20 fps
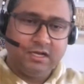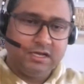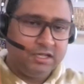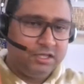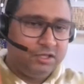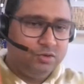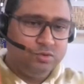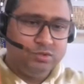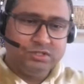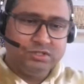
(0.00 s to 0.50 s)

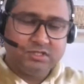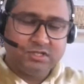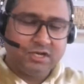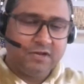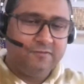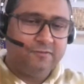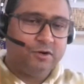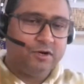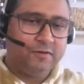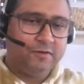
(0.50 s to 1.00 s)
Use 3
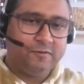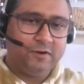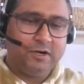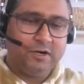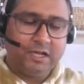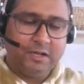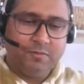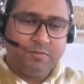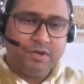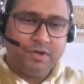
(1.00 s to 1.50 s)
4
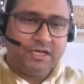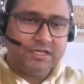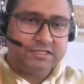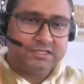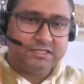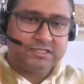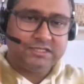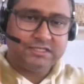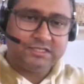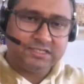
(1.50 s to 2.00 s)
different templates
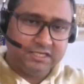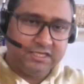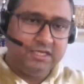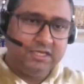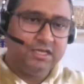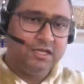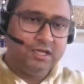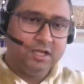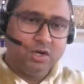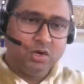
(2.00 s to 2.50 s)
and
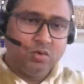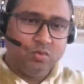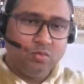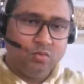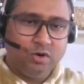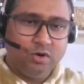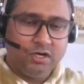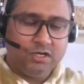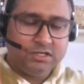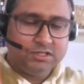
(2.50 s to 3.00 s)
see
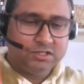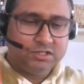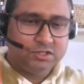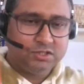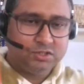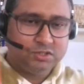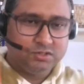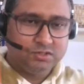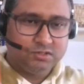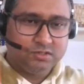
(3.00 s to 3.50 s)
what
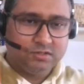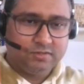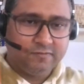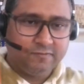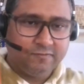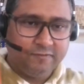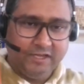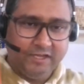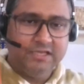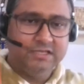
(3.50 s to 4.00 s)

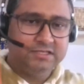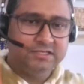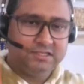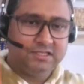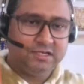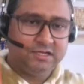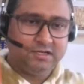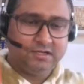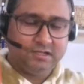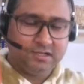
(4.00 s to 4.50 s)
feels
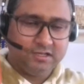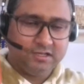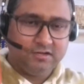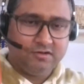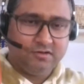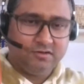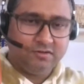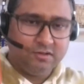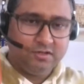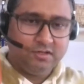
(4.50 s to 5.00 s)

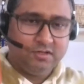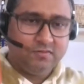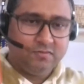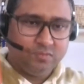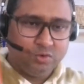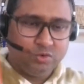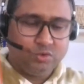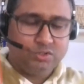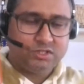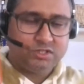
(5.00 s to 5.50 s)
the
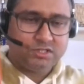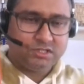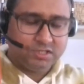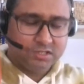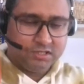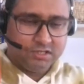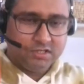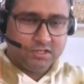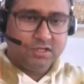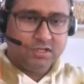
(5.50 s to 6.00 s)
most
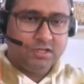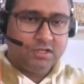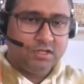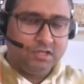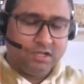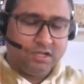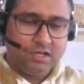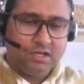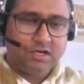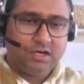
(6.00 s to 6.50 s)

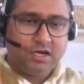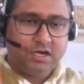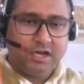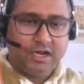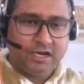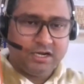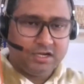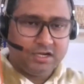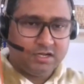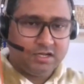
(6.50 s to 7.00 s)

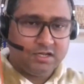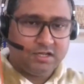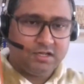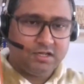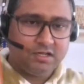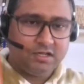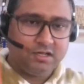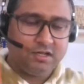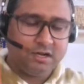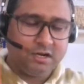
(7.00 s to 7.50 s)
correct
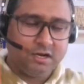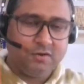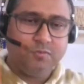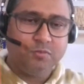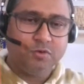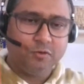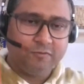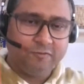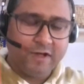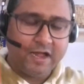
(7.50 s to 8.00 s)
kind of
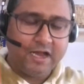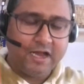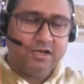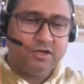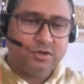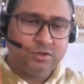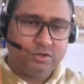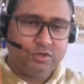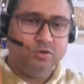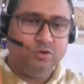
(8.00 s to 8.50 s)
profile
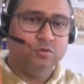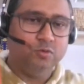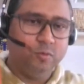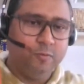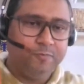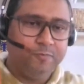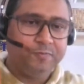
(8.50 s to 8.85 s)
to you.